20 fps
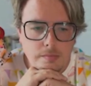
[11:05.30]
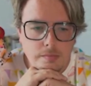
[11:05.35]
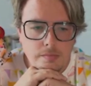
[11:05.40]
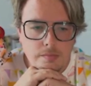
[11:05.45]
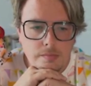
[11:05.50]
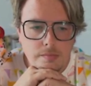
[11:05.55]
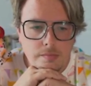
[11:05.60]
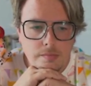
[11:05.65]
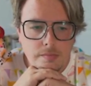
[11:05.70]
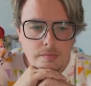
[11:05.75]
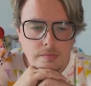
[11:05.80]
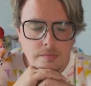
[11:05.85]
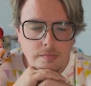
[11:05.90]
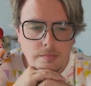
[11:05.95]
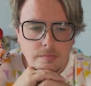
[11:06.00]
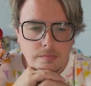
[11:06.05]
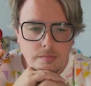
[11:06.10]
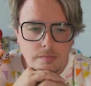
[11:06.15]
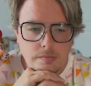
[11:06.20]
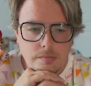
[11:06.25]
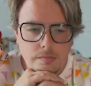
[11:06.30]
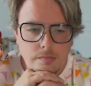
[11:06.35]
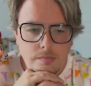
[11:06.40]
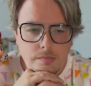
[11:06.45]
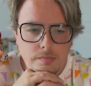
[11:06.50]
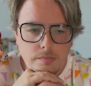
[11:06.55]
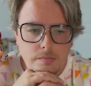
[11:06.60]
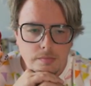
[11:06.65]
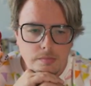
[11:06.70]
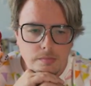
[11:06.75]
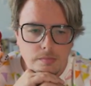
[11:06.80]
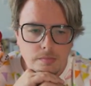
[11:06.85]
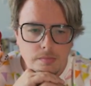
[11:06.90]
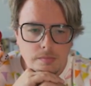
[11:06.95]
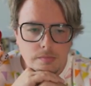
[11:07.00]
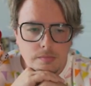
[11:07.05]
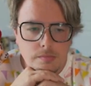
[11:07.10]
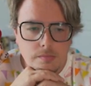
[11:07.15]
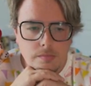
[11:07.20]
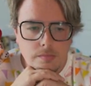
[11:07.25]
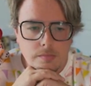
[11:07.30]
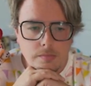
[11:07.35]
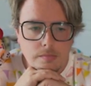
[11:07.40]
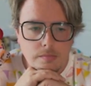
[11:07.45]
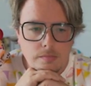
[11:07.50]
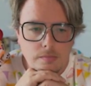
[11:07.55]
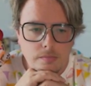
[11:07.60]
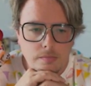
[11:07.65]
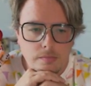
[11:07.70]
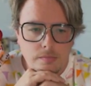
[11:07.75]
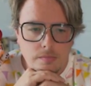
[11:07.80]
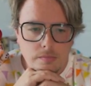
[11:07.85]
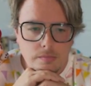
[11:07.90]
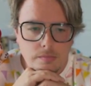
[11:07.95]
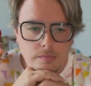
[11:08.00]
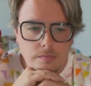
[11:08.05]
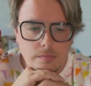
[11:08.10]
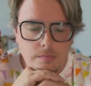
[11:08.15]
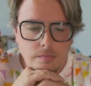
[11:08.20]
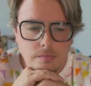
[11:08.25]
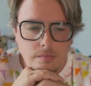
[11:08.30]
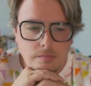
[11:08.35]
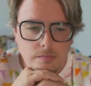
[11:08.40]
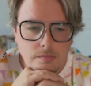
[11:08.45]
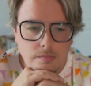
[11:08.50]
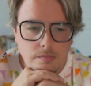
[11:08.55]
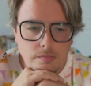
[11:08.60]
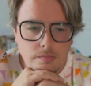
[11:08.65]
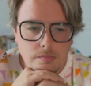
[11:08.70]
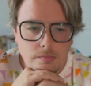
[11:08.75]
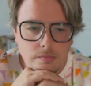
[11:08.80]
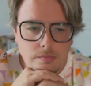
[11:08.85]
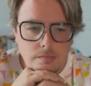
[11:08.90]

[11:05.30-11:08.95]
The person shown says nothing.